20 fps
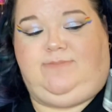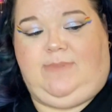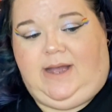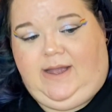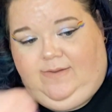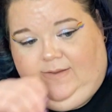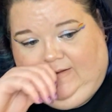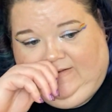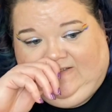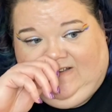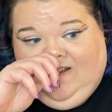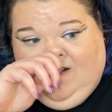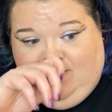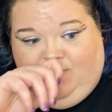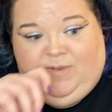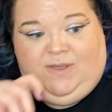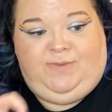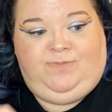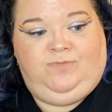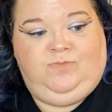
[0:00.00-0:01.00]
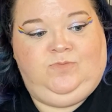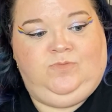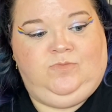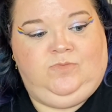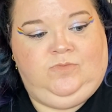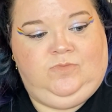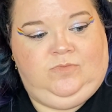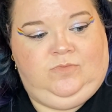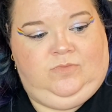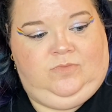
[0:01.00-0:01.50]
mine that's open.
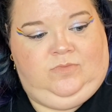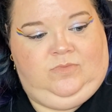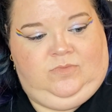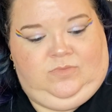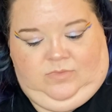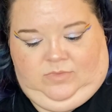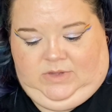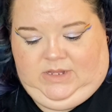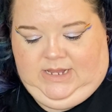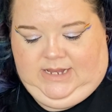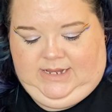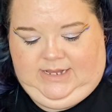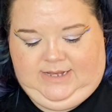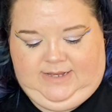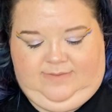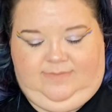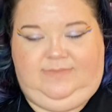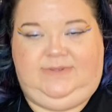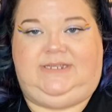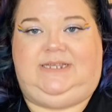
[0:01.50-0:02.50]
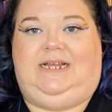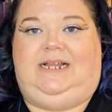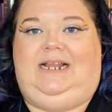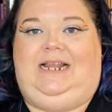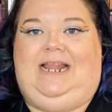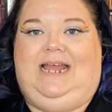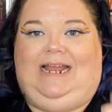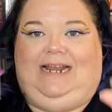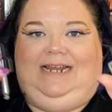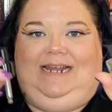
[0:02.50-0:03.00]
It comes
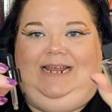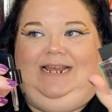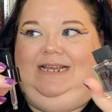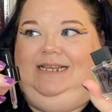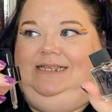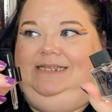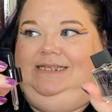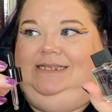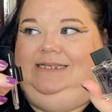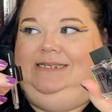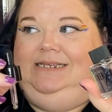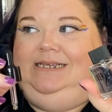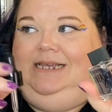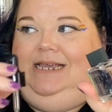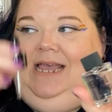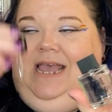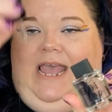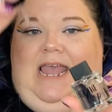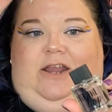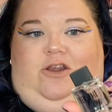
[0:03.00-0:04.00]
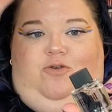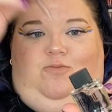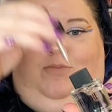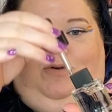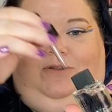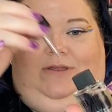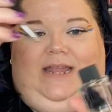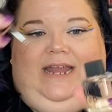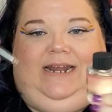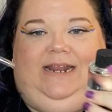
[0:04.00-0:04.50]
like this, and you
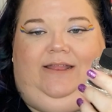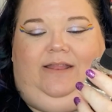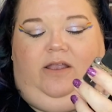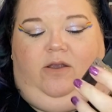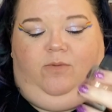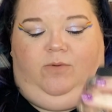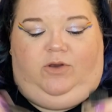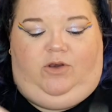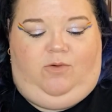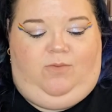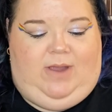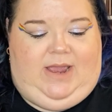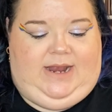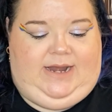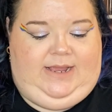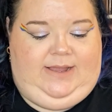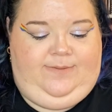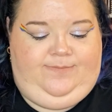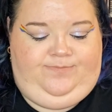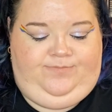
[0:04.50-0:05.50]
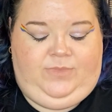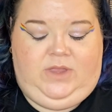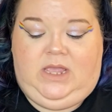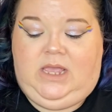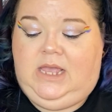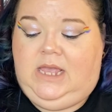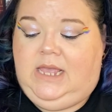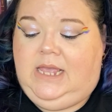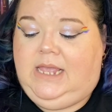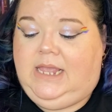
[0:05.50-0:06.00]
put that in there when you're ready.
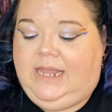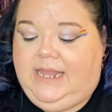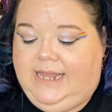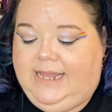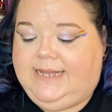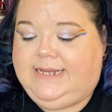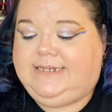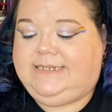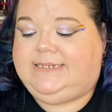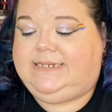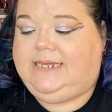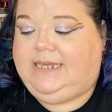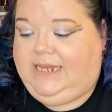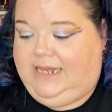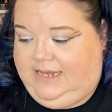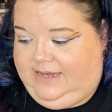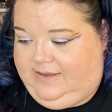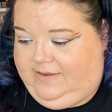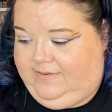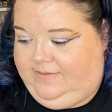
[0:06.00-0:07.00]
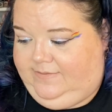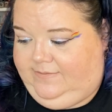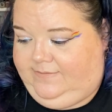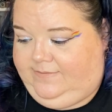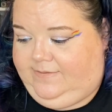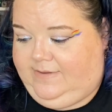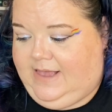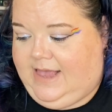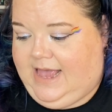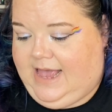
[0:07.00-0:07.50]
It
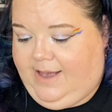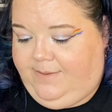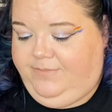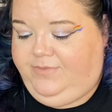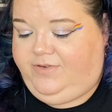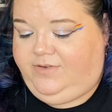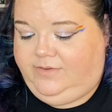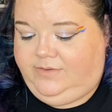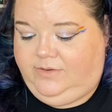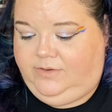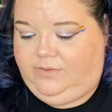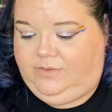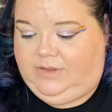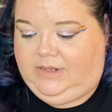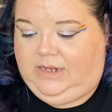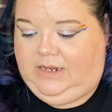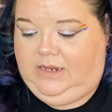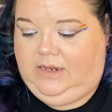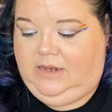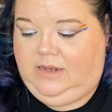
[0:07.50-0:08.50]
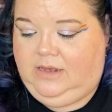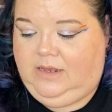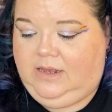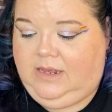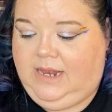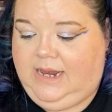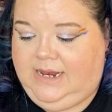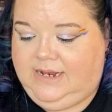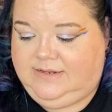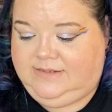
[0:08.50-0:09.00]
is absolutely,
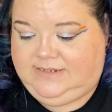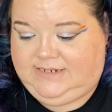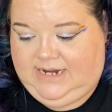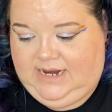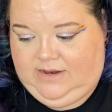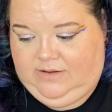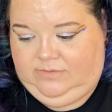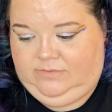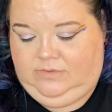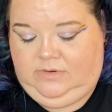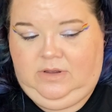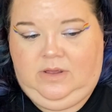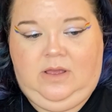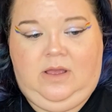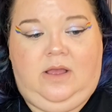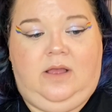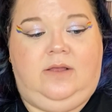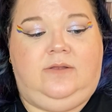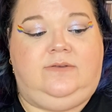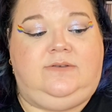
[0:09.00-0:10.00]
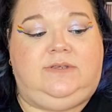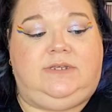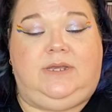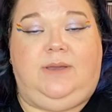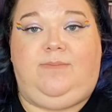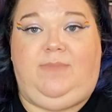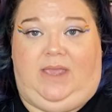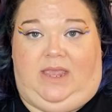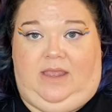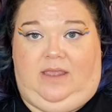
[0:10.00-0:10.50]
hands down, to
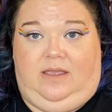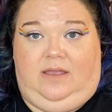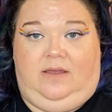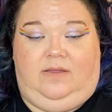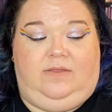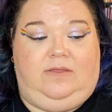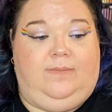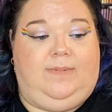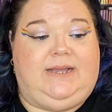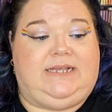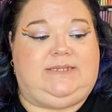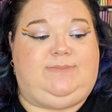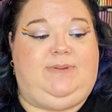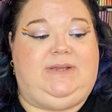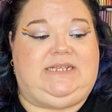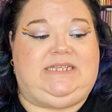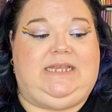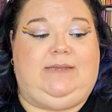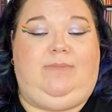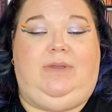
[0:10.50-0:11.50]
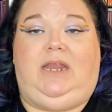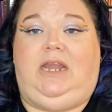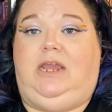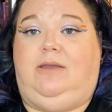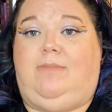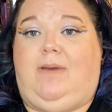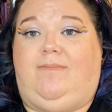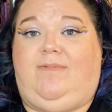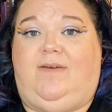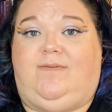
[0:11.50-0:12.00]
me, the best mixing
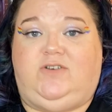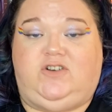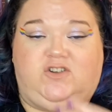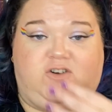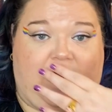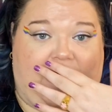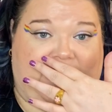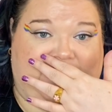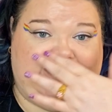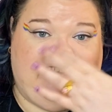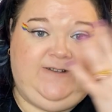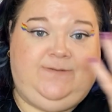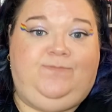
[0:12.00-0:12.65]
medium I've ever tried.